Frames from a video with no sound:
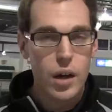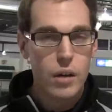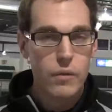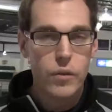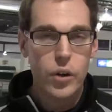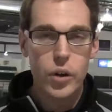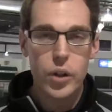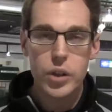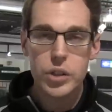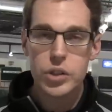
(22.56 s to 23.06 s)

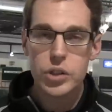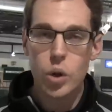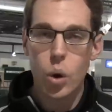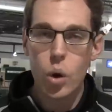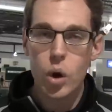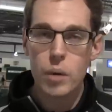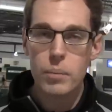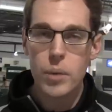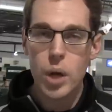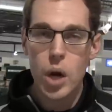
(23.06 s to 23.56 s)
For the
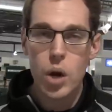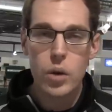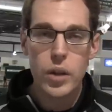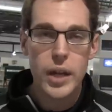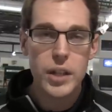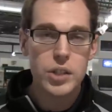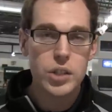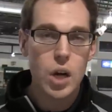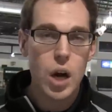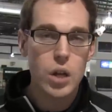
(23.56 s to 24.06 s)
Storm, though,
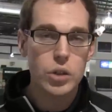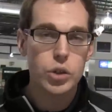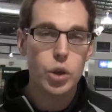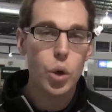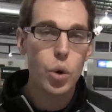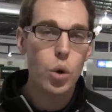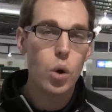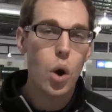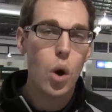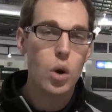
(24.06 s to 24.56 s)
they saw
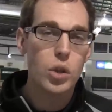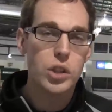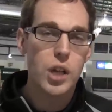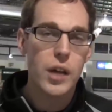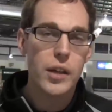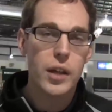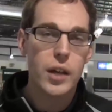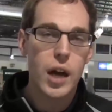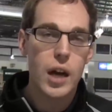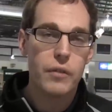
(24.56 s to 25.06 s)
two goals
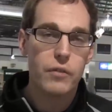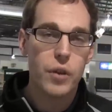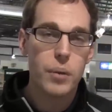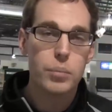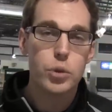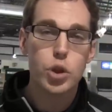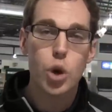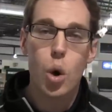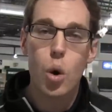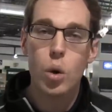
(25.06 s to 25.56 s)
on the night
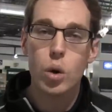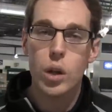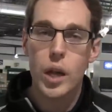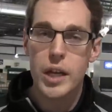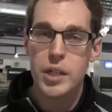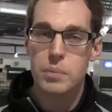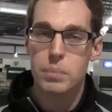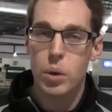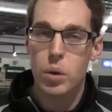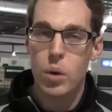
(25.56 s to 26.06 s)
from Joel
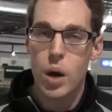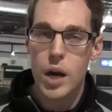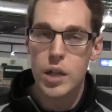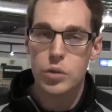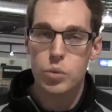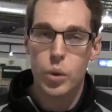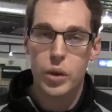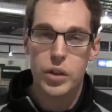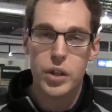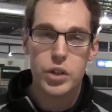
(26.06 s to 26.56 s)

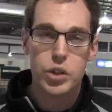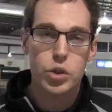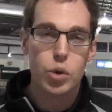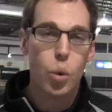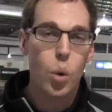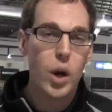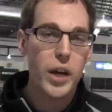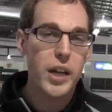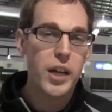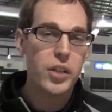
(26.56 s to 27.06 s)
L'Esperance with his
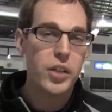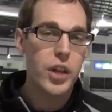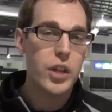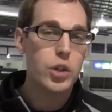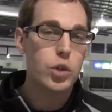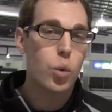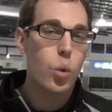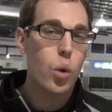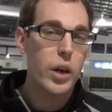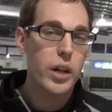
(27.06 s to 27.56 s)
twentieth
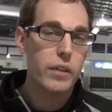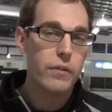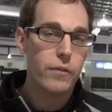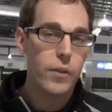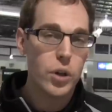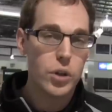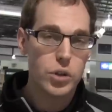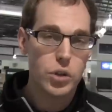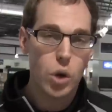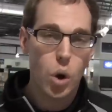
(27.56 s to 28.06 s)
and
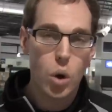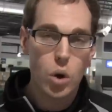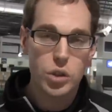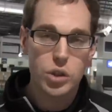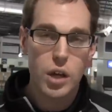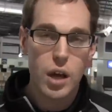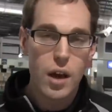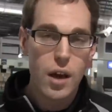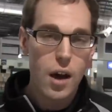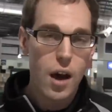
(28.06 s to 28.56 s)
twenty-first goals
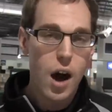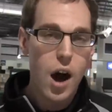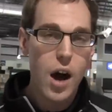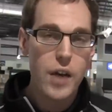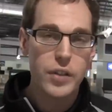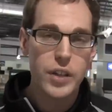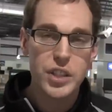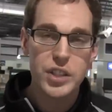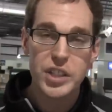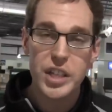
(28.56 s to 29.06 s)

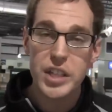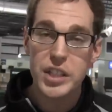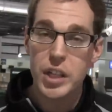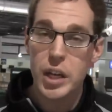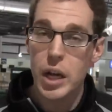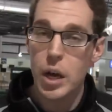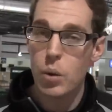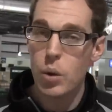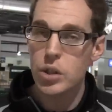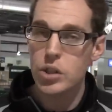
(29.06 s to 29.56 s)
on the
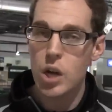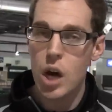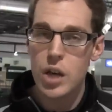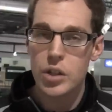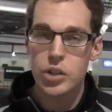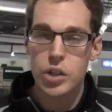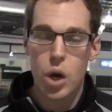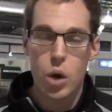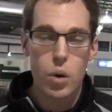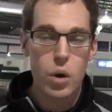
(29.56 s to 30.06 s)
season. It was
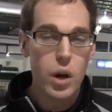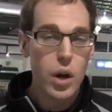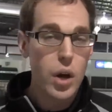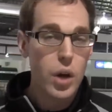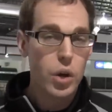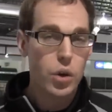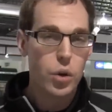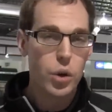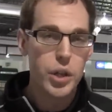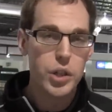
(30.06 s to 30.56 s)
also
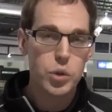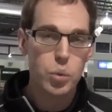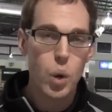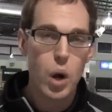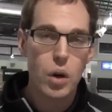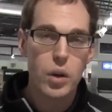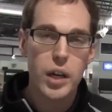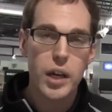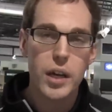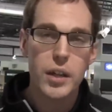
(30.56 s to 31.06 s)
Chris
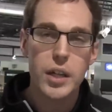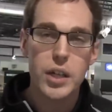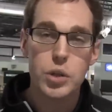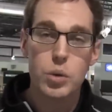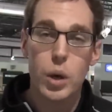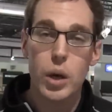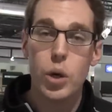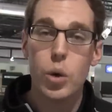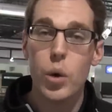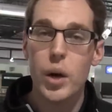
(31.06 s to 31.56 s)
Wilkie in this
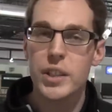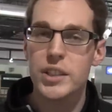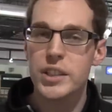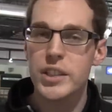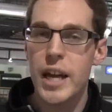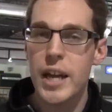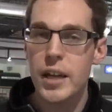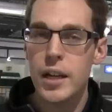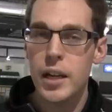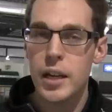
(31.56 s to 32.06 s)
one, who
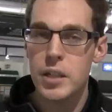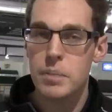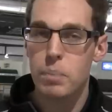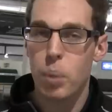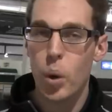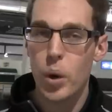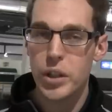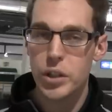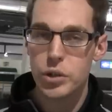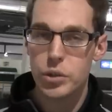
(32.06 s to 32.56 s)
extended his
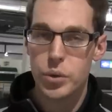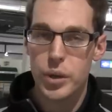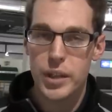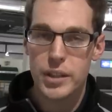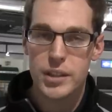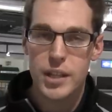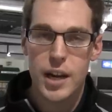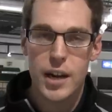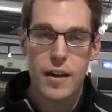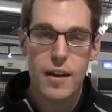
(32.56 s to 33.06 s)
point streak
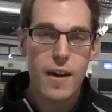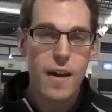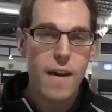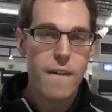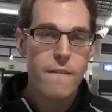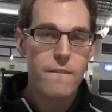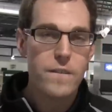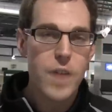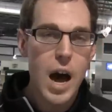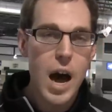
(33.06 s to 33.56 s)
to
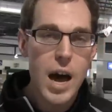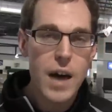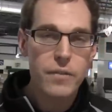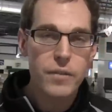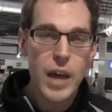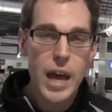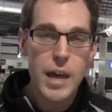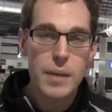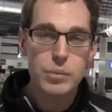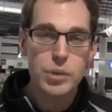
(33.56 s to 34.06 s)
five
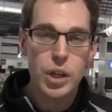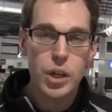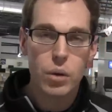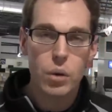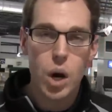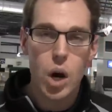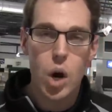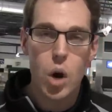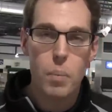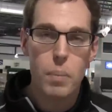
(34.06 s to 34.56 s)
games in a
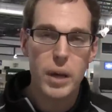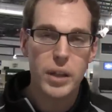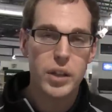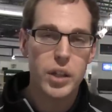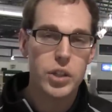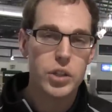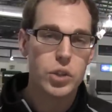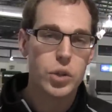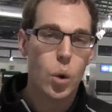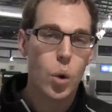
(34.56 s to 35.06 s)
row, but the
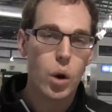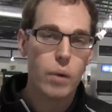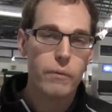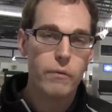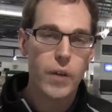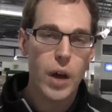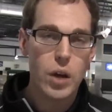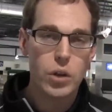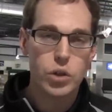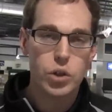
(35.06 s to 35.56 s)
Storm
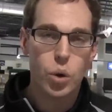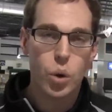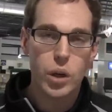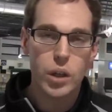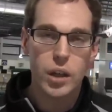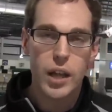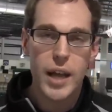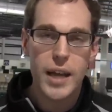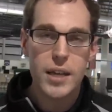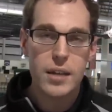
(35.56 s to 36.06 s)
fell
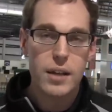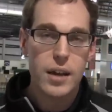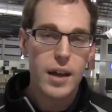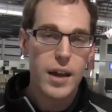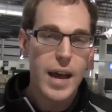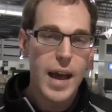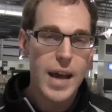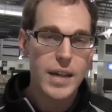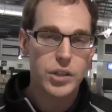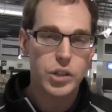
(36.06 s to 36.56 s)
short late
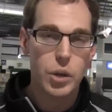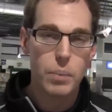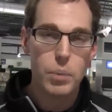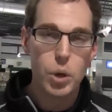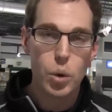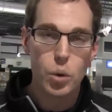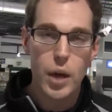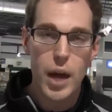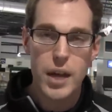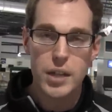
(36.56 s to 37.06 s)
as
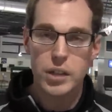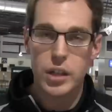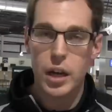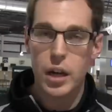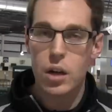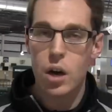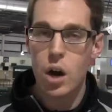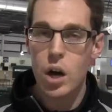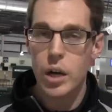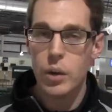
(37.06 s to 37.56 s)
Dubuque
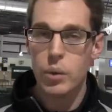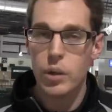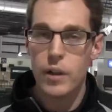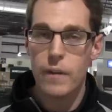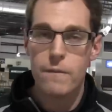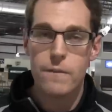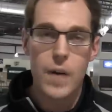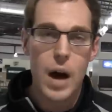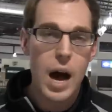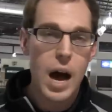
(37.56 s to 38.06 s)
exited Kearney with a
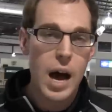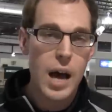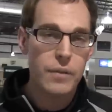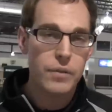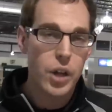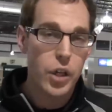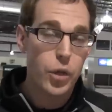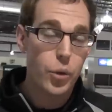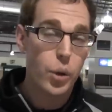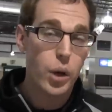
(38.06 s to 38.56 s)
five
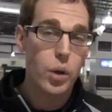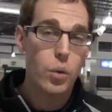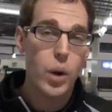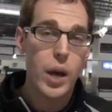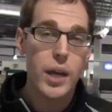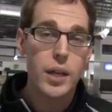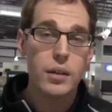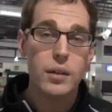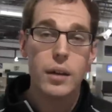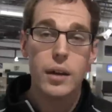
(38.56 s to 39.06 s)
to three
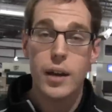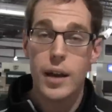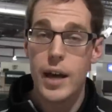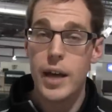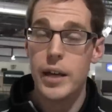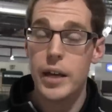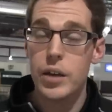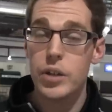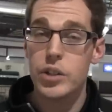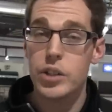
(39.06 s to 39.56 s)
win.
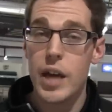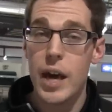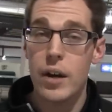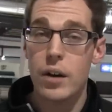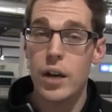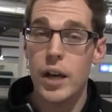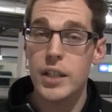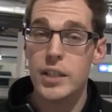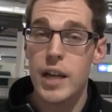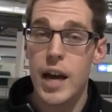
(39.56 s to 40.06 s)
And here's
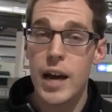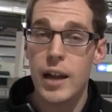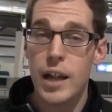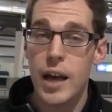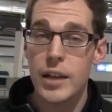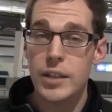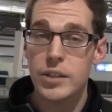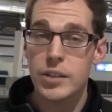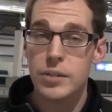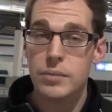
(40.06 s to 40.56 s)
Saturday's
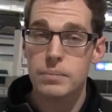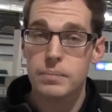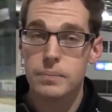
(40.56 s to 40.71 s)
highlights.